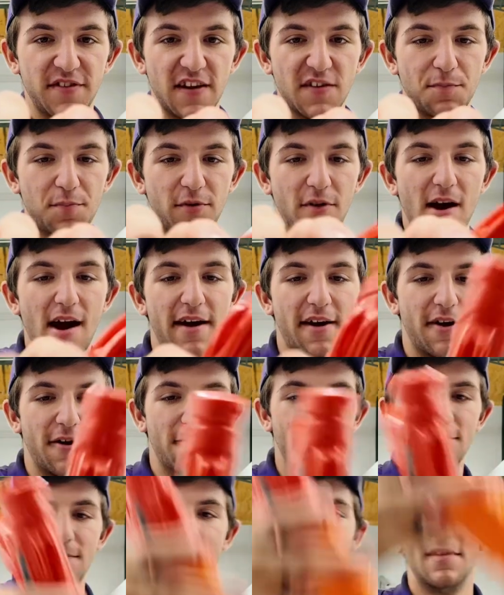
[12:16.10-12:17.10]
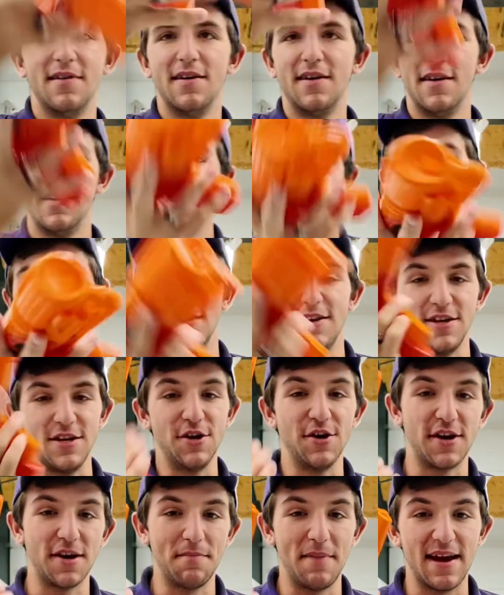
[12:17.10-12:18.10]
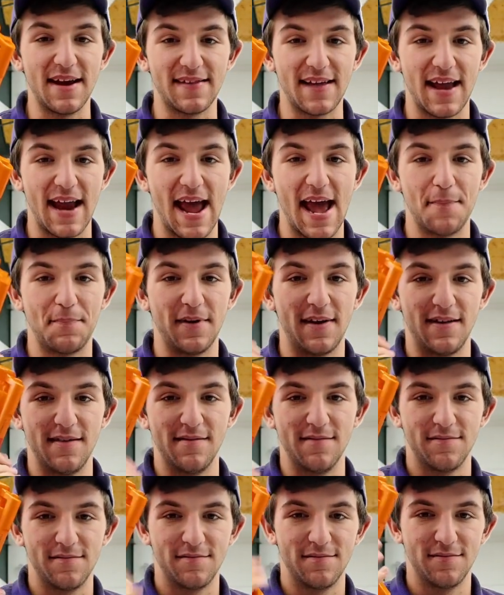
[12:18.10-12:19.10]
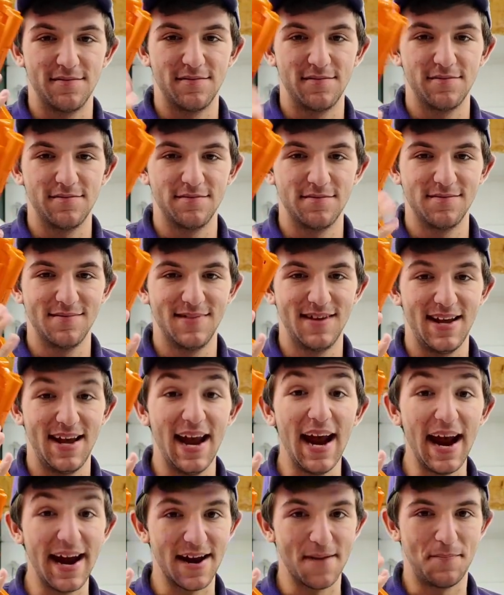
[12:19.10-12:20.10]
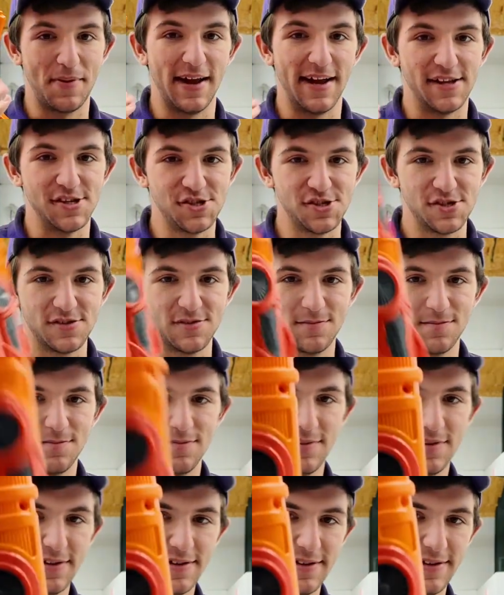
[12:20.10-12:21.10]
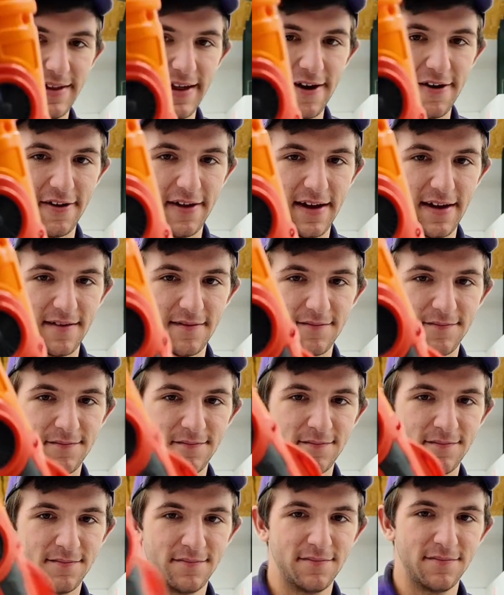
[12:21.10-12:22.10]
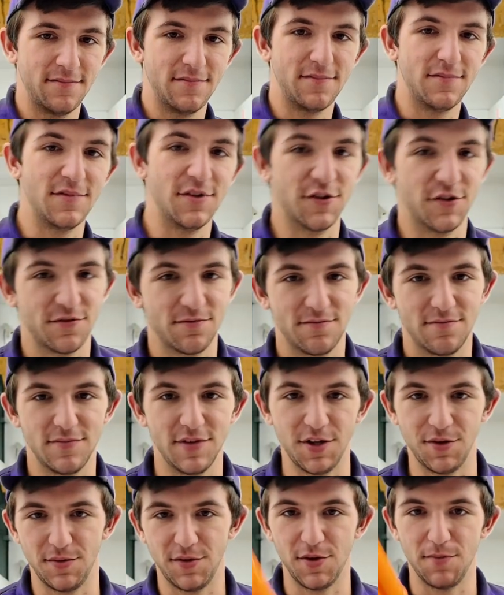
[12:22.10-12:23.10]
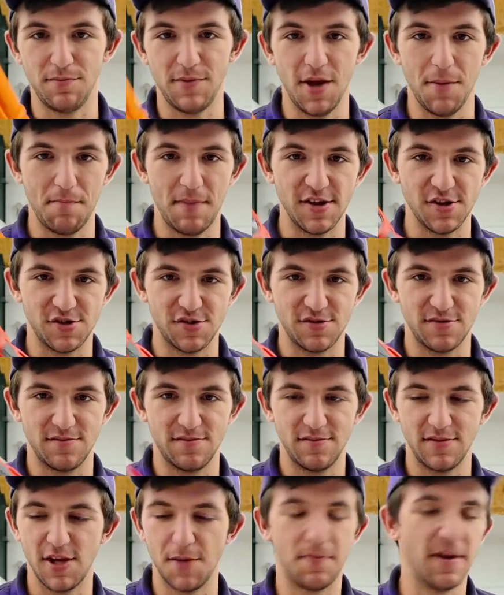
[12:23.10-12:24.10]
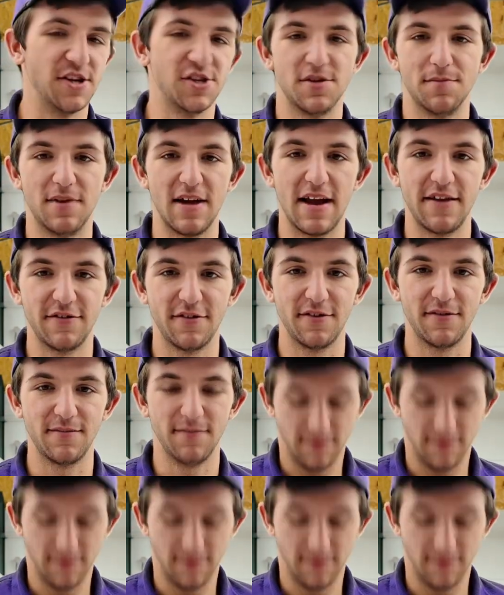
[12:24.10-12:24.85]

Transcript: Desperado, you can make that happen in a pinch, literally. You pinch the blaster.